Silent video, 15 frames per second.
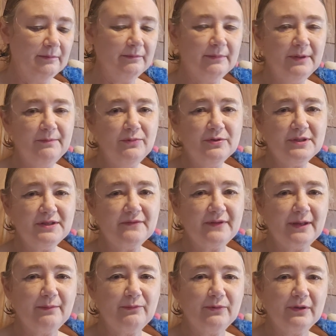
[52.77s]
but most of
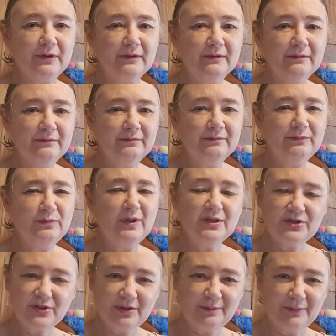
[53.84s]
them were
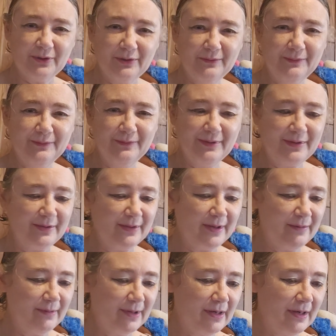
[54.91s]
questionable whether
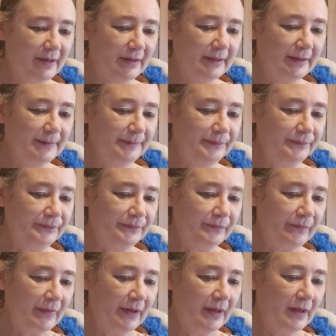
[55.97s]
they were godly.
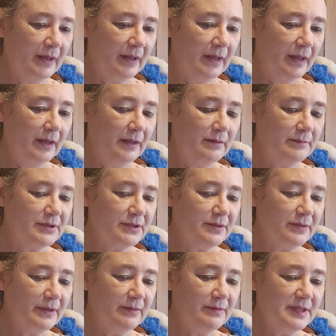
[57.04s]

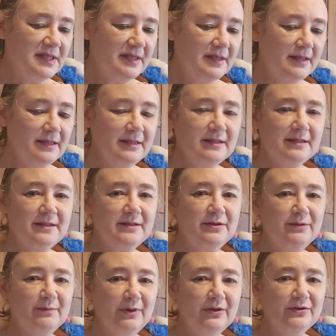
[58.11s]
So it was in this
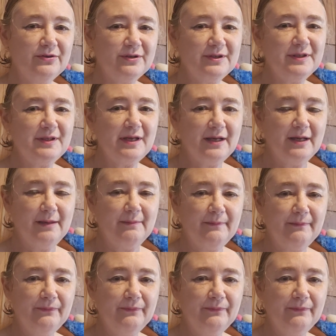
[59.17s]
tumultuous time